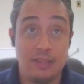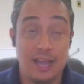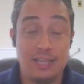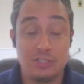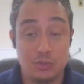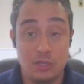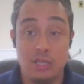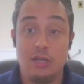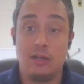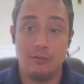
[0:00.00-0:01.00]
nice to
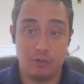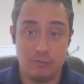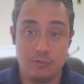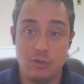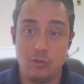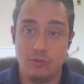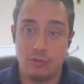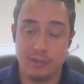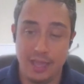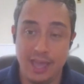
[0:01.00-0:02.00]
hear from you
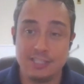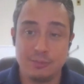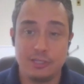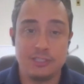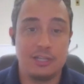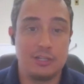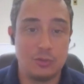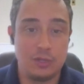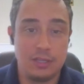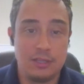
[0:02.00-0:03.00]
from the experts they're
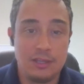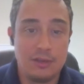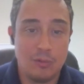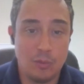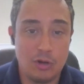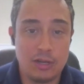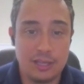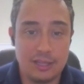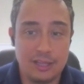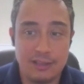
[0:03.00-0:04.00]
doing
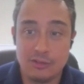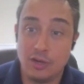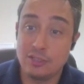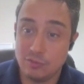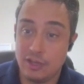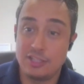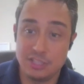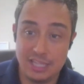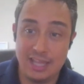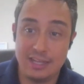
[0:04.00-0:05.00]
work and like trying to find
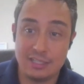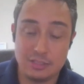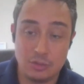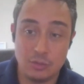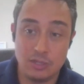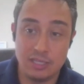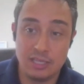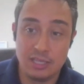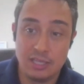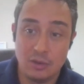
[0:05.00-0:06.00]
genetics. So
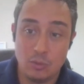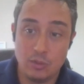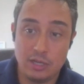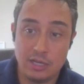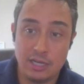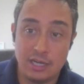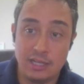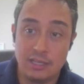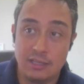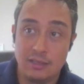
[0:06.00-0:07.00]
we we are
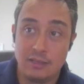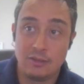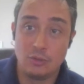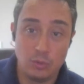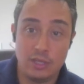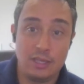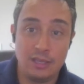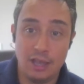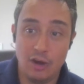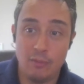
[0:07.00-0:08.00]

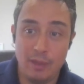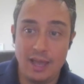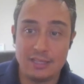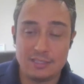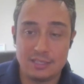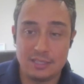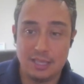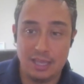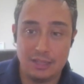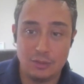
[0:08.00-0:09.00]
doing our best
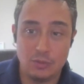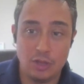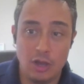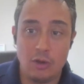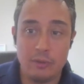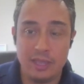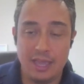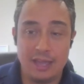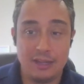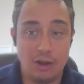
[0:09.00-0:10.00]
and doing all we
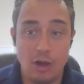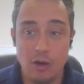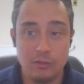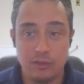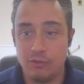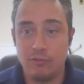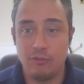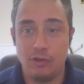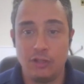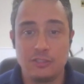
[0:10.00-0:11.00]
can in all
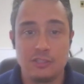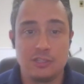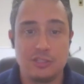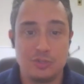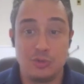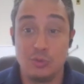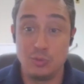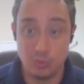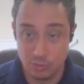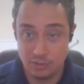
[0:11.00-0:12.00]
different fronts
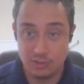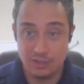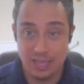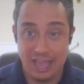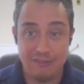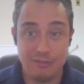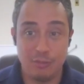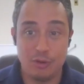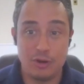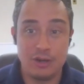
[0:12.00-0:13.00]
to have a
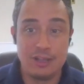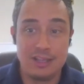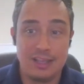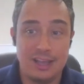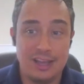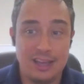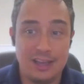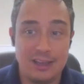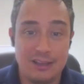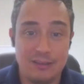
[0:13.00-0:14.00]
more
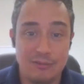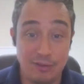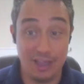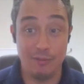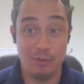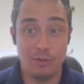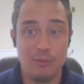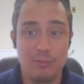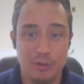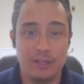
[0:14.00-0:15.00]
uh,
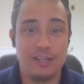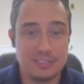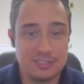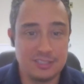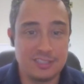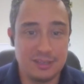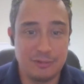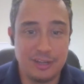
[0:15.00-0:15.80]
viable production system,